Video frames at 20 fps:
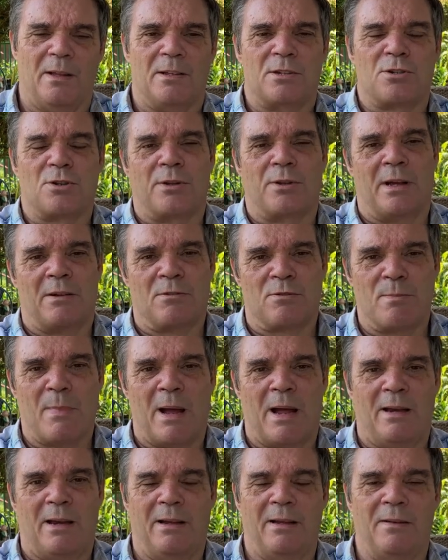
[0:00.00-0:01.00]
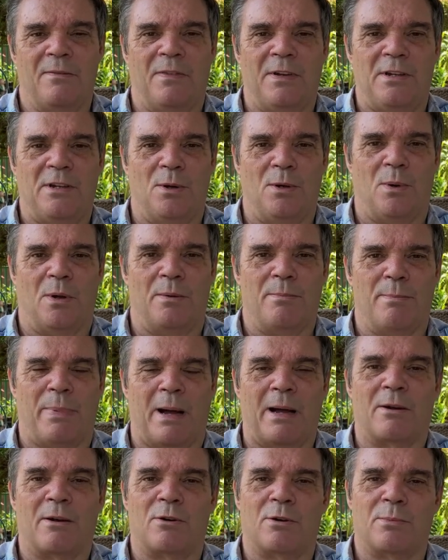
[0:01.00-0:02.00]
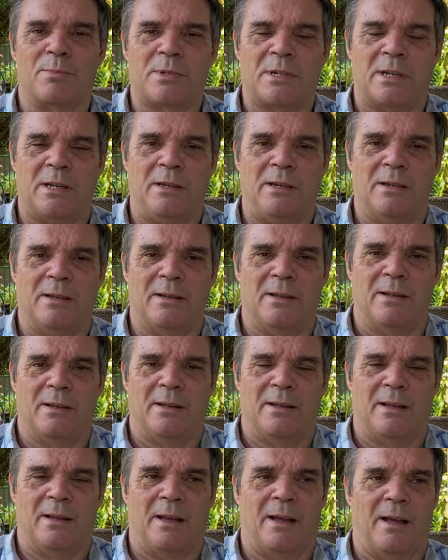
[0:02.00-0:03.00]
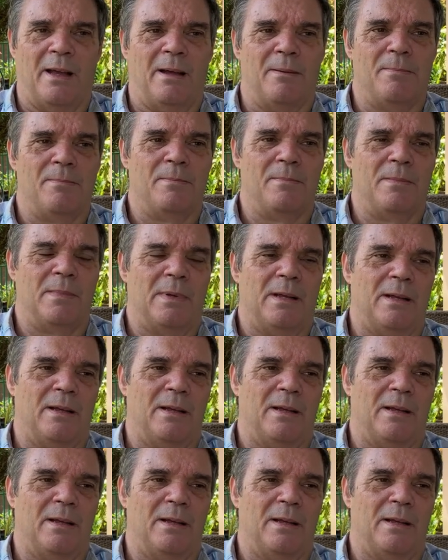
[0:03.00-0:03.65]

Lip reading: So that's my little video on bankruptcy and